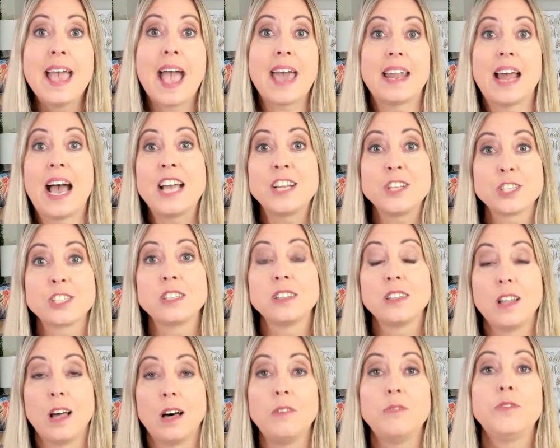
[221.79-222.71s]
And I
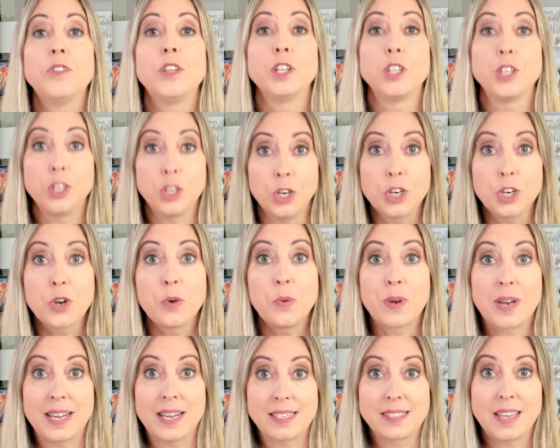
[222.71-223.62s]
just love the look
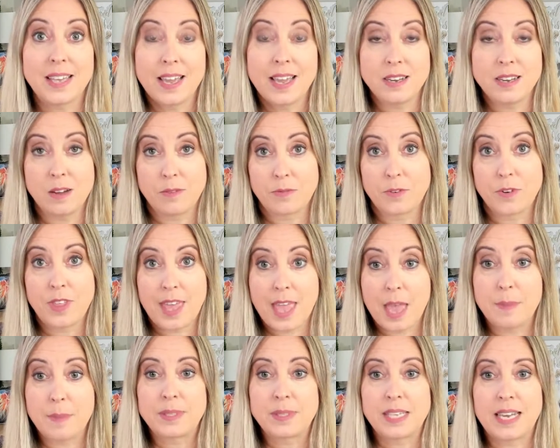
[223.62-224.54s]
when I signed up for
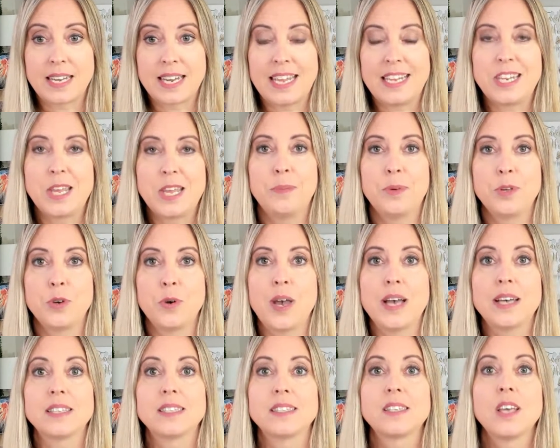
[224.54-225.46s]
the Amazon
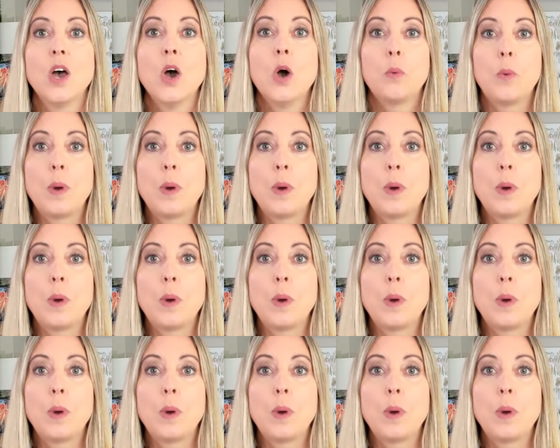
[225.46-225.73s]
AWS.